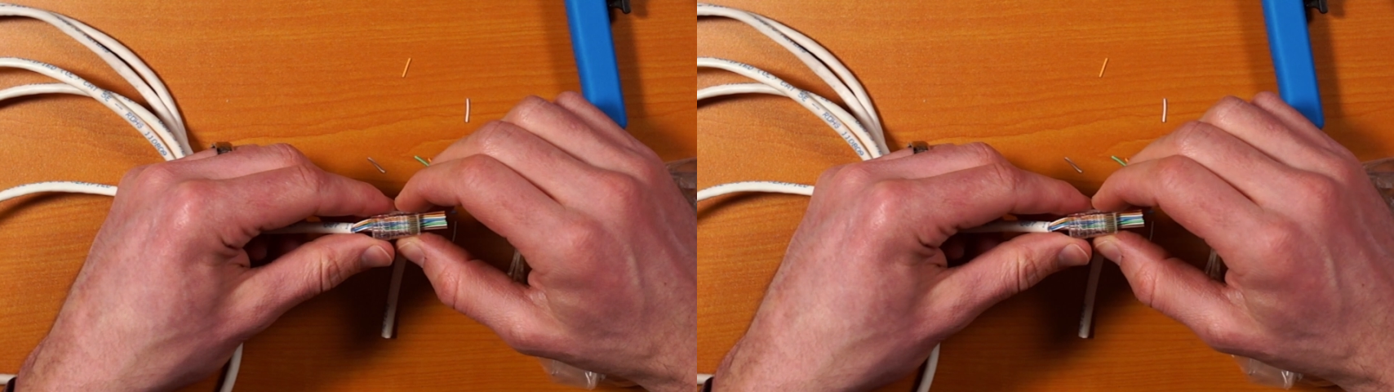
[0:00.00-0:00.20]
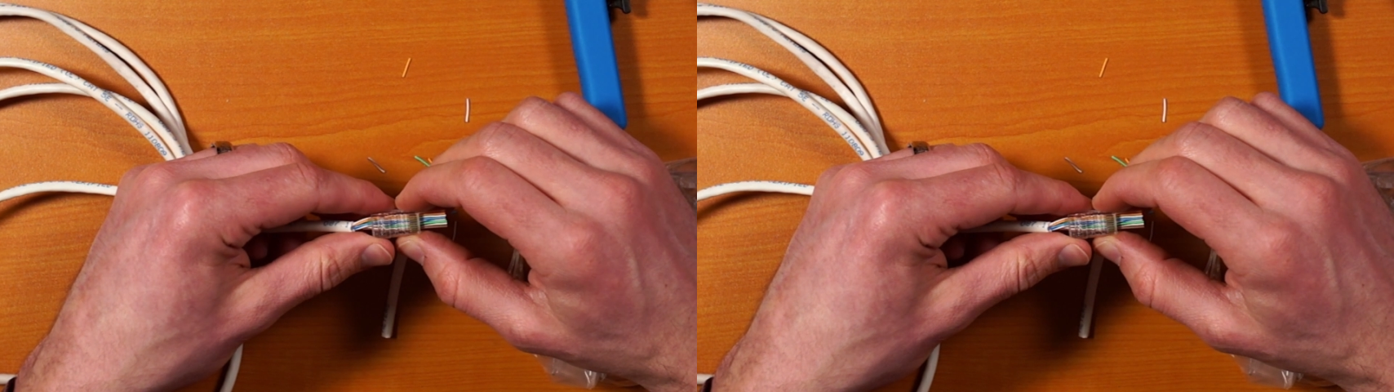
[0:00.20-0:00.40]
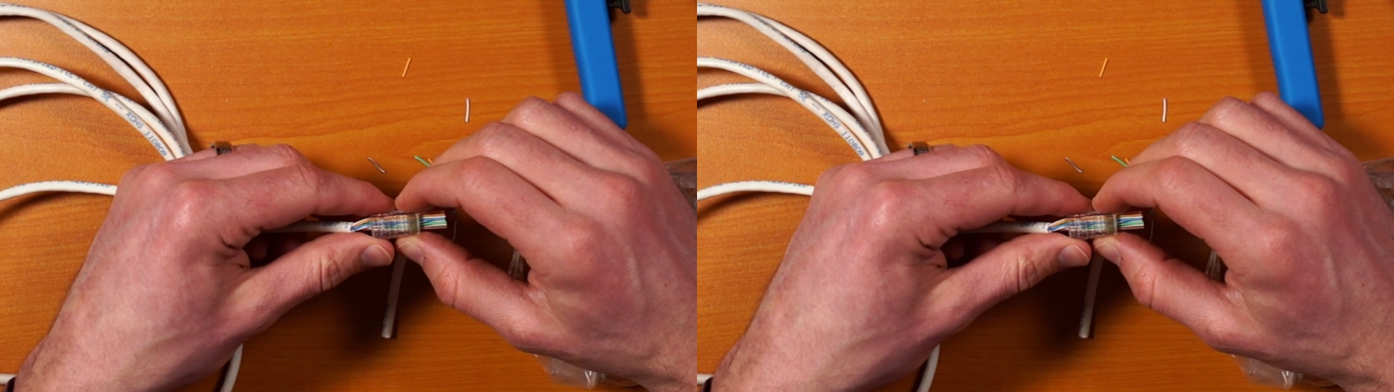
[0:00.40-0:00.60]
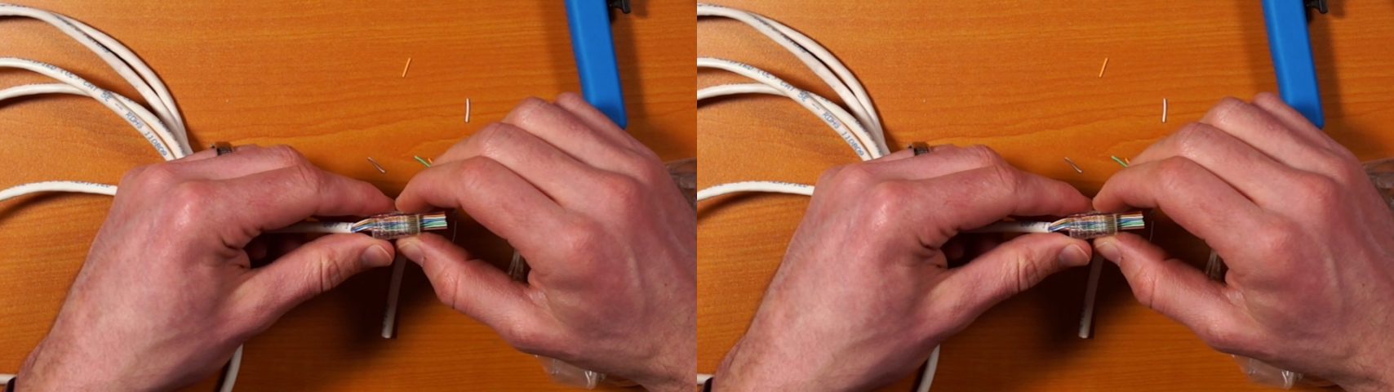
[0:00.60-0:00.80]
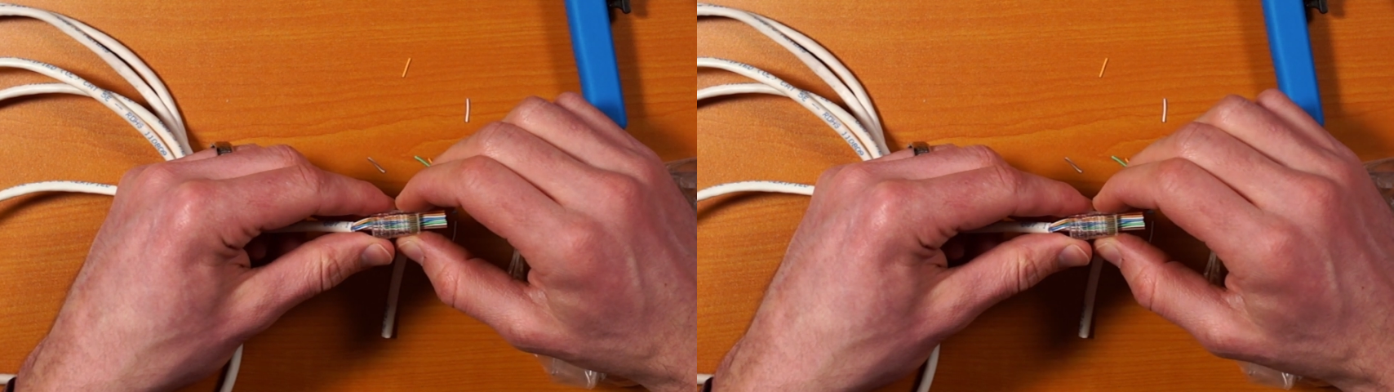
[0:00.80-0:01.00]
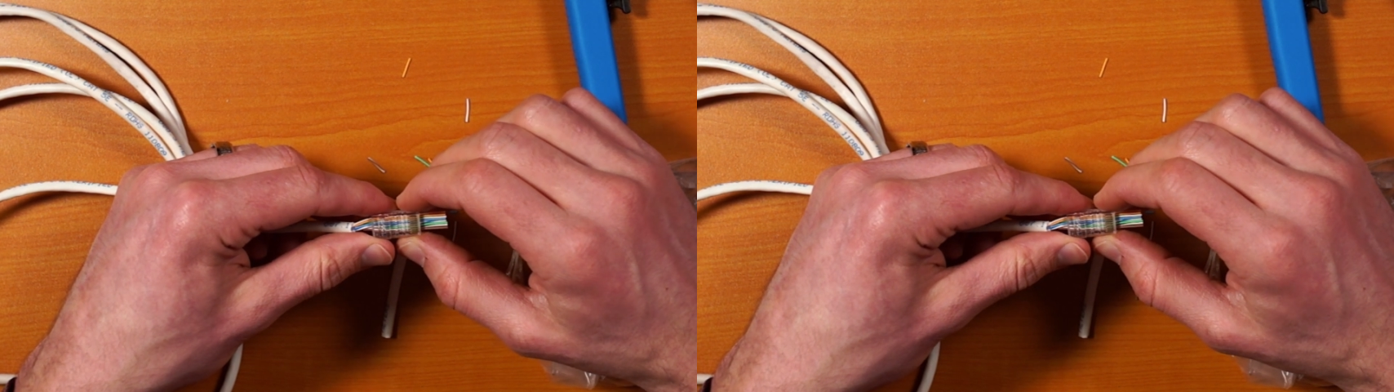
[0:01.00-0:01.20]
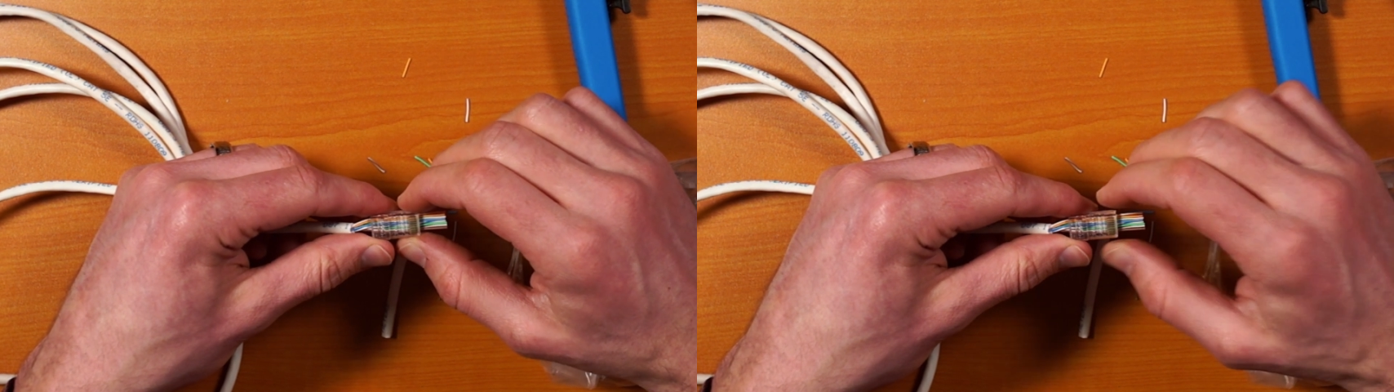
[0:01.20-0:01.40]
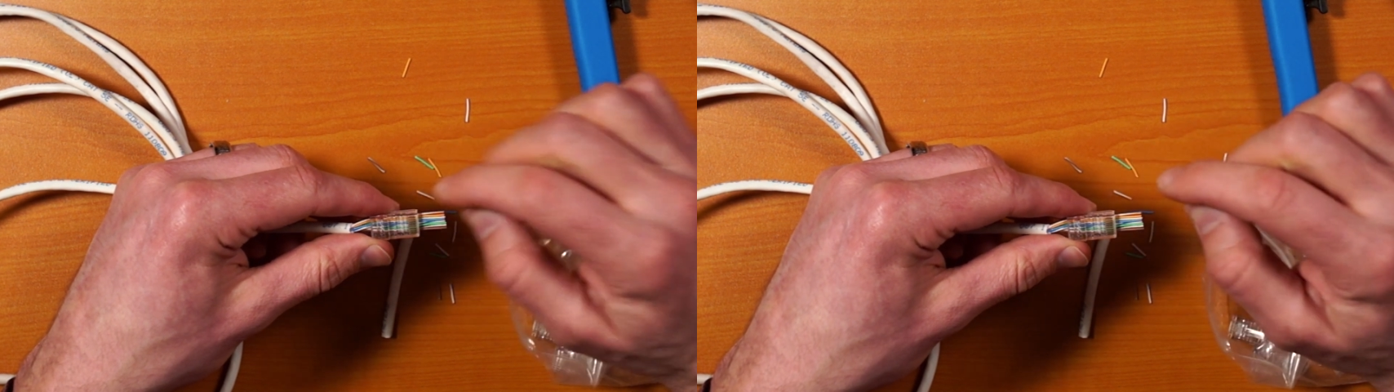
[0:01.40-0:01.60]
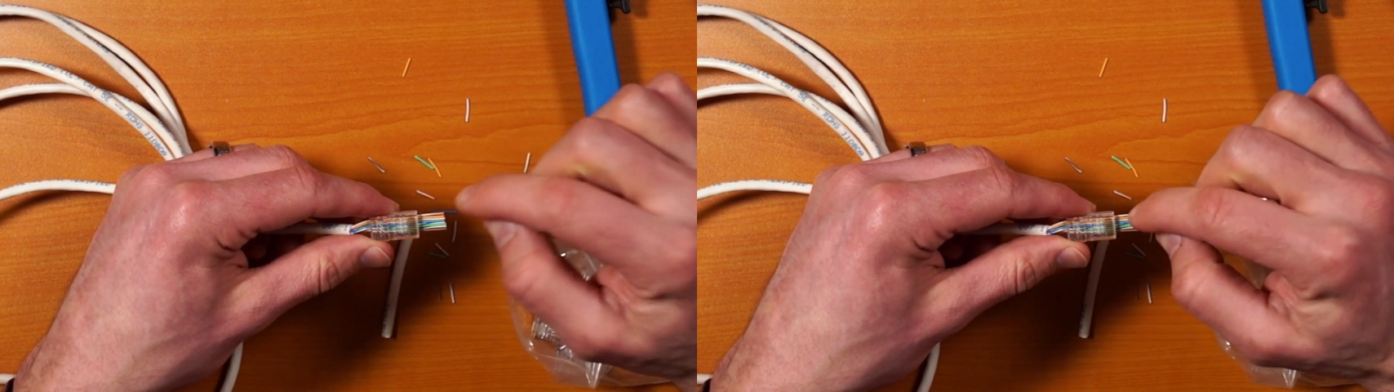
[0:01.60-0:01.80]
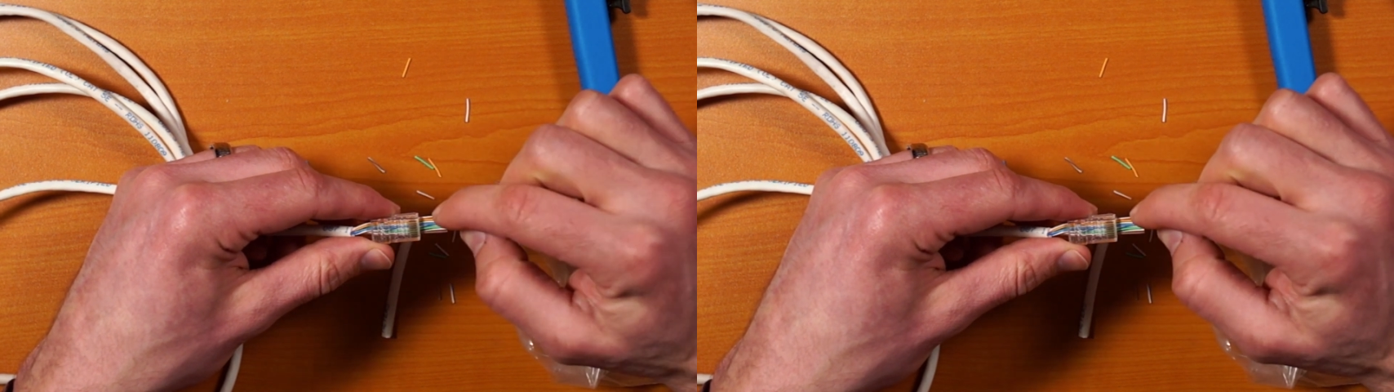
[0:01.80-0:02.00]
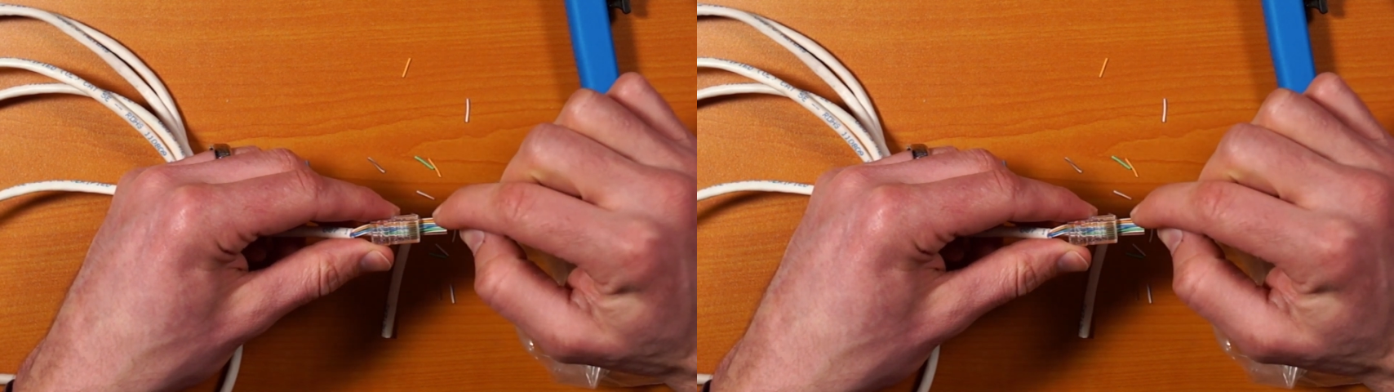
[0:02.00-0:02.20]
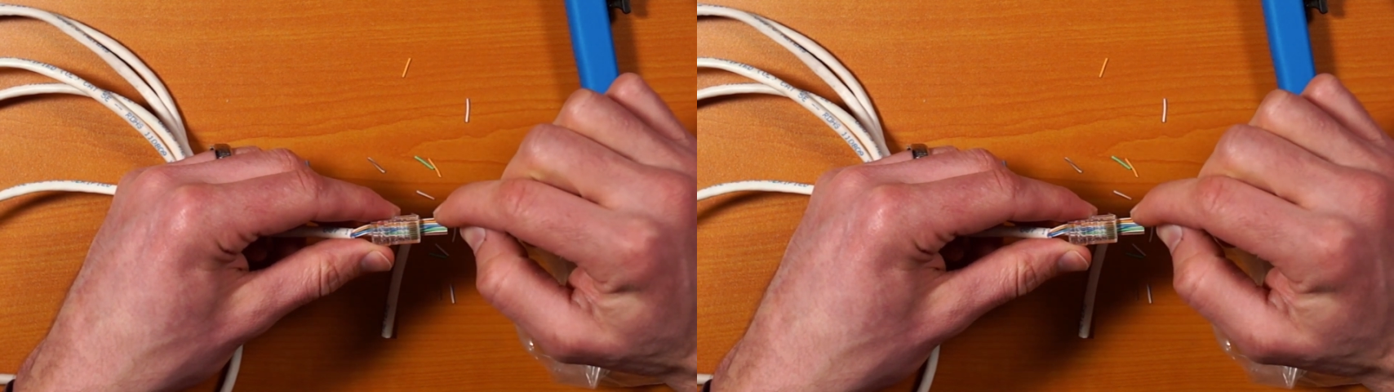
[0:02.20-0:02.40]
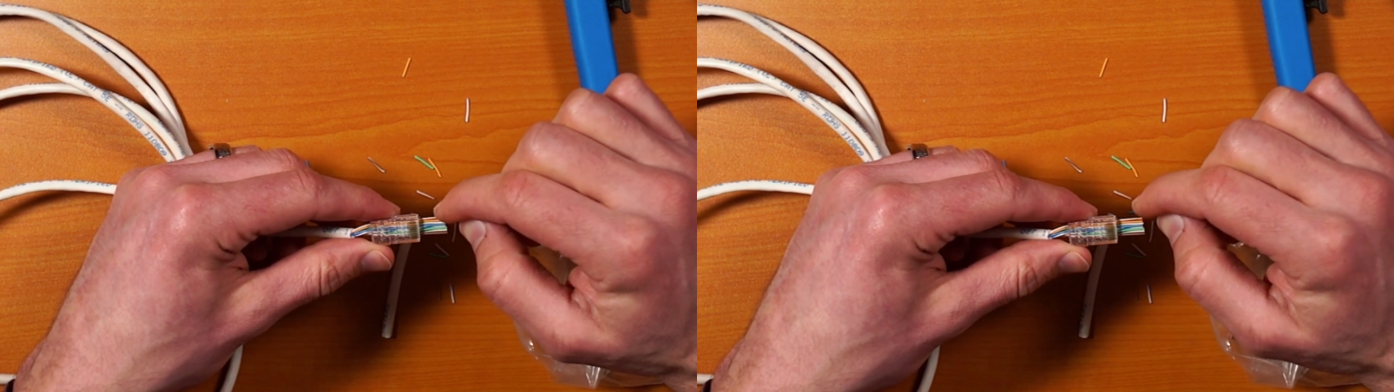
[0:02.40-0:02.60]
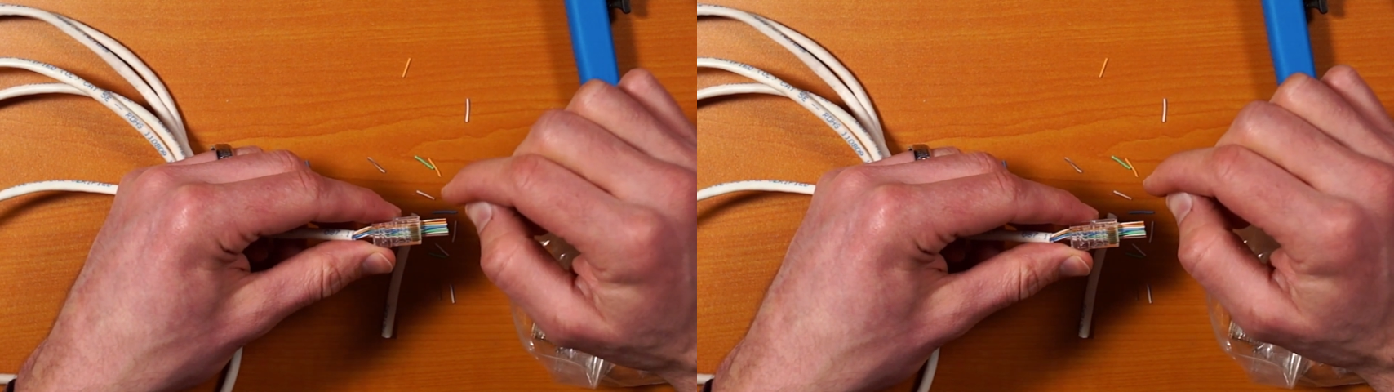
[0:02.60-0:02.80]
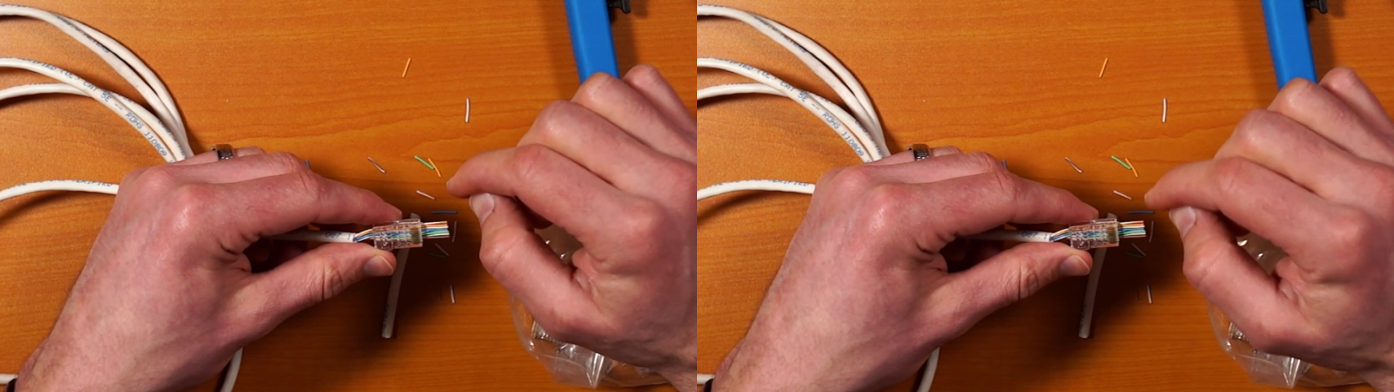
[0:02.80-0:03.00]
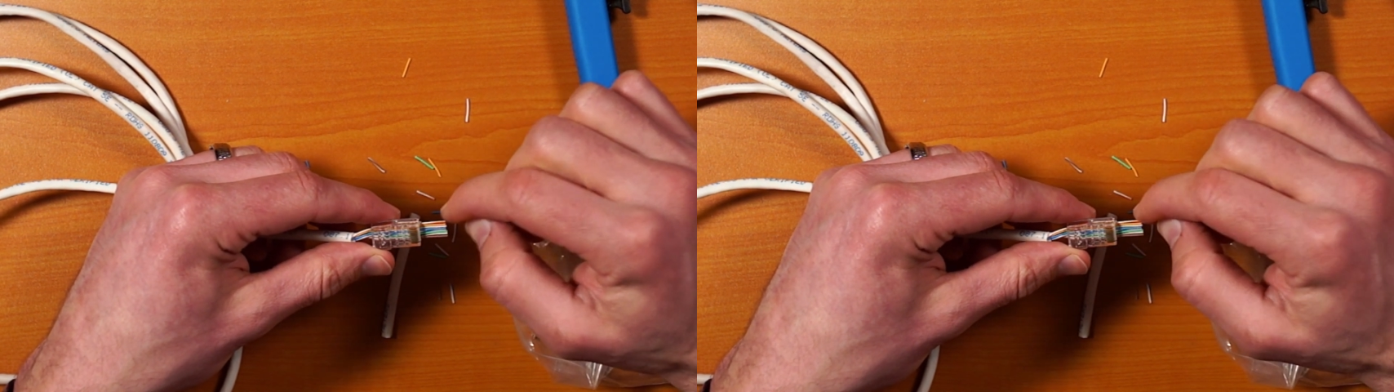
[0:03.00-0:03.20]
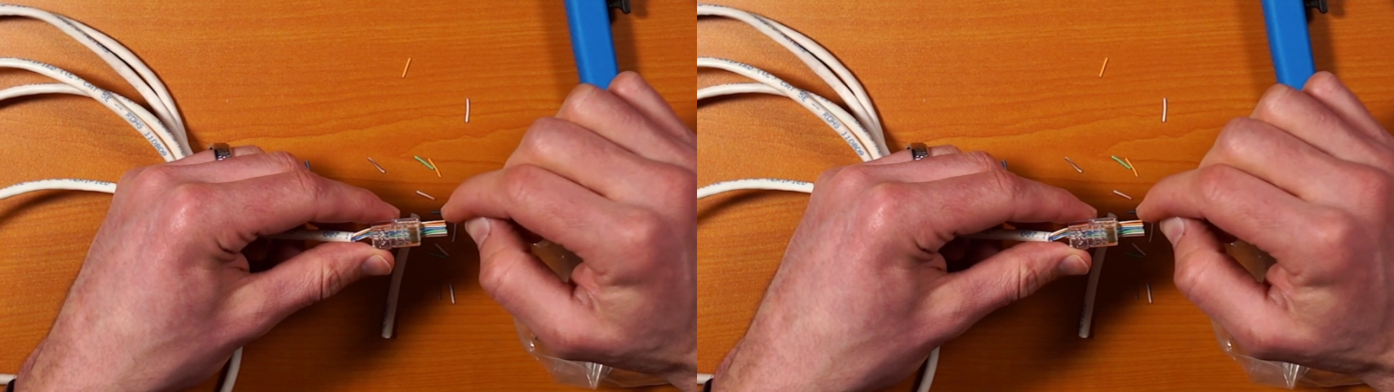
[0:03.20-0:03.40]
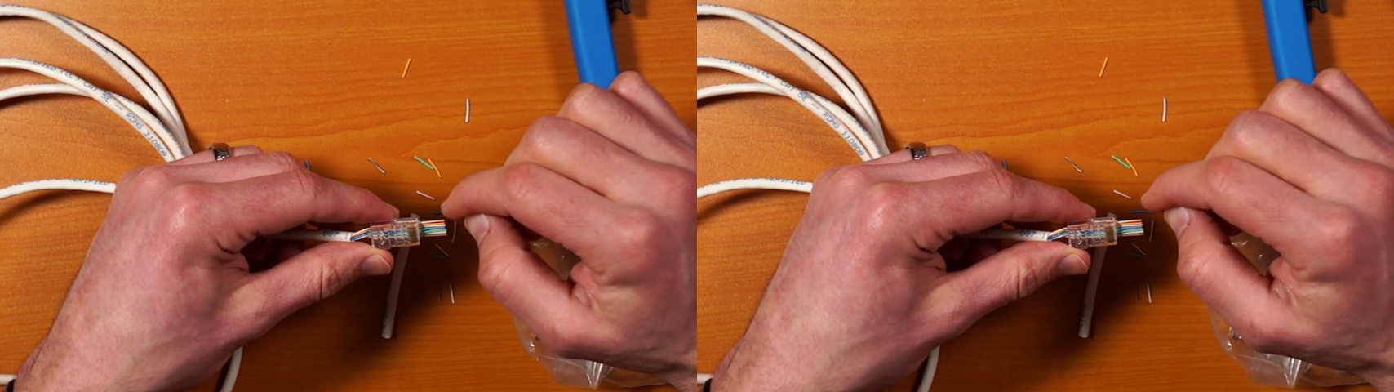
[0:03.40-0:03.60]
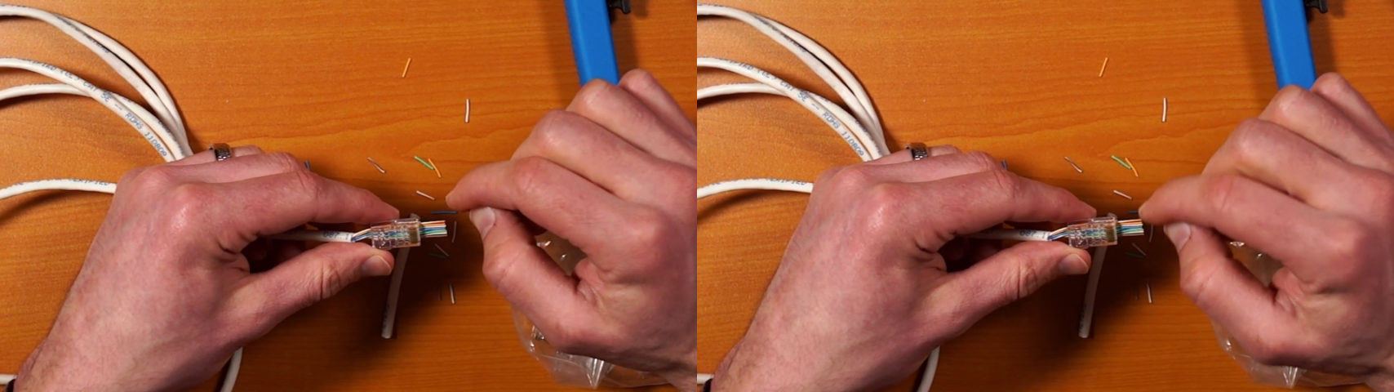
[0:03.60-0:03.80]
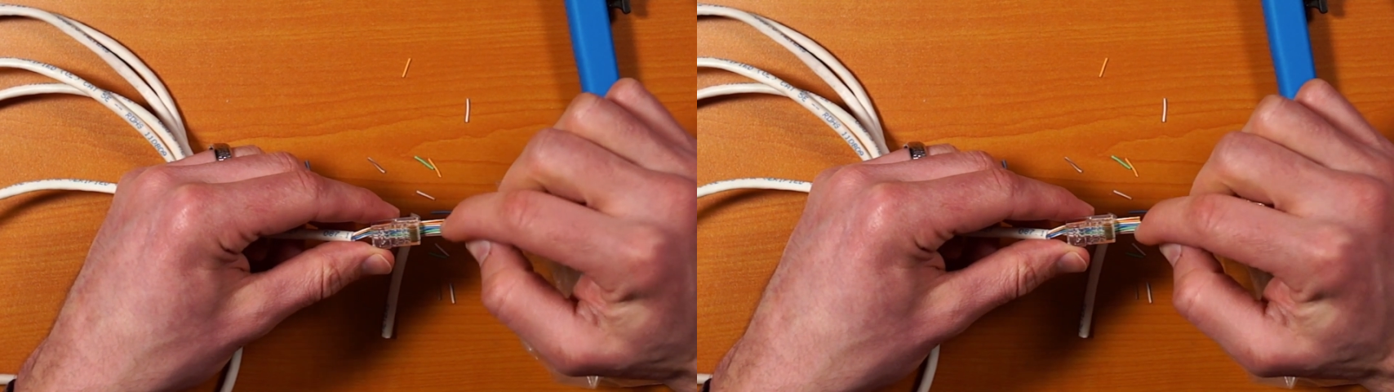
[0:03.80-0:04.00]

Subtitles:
[unreadable: no face in view]